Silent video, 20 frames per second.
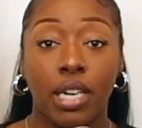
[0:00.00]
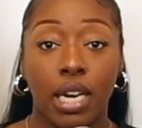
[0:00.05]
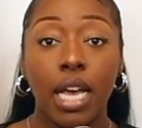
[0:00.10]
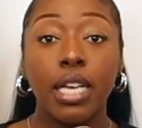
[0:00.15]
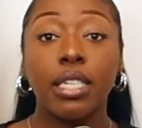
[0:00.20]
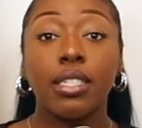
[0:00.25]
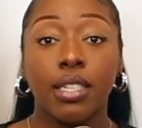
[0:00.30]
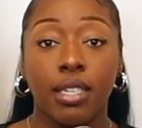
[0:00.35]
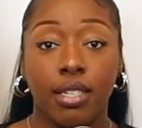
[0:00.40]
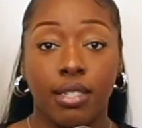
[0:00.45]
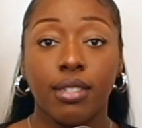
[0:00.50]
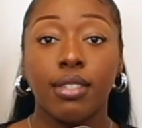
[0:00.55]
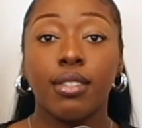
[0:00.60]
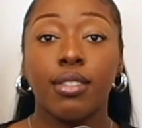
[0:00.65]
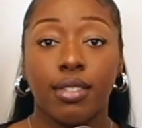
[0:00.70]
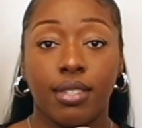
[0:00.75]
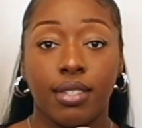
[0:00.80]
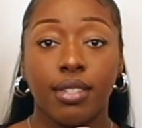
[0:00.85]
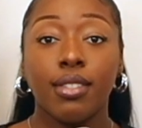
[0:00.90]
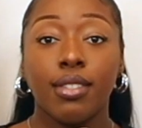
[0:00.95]

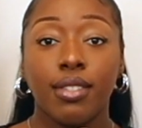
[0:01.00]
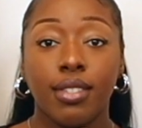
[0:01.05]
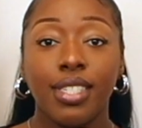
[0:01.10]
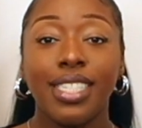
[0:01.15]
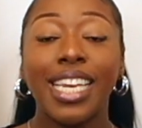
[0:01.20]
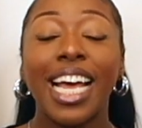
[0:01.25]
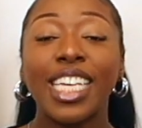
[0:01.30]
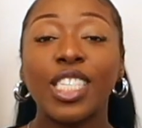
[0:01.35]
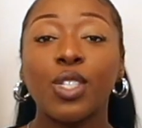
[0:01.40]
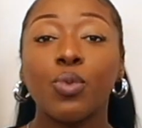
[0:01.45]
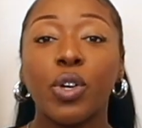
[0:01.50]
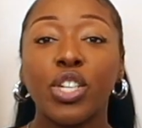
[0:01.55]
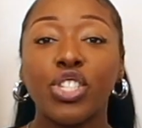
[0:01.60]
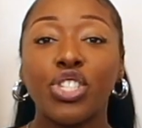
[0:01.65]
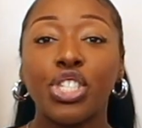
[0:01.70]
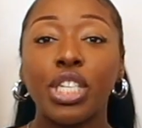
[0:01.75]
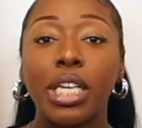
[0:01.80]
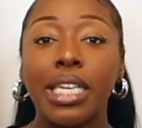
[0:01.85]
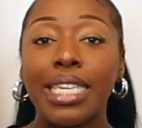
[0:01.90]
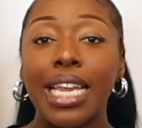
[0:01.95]
lessons. That's what
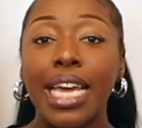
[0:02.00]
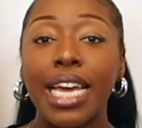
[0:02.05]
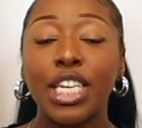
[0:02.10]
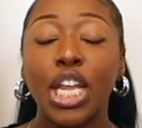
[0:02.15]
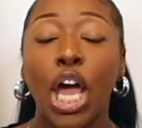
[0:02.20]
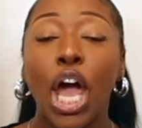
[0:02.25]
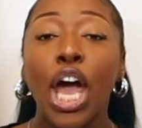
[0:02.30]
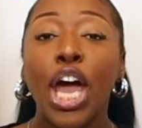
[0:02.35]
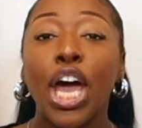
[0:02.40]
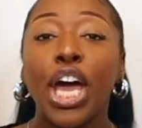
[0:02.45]
she did.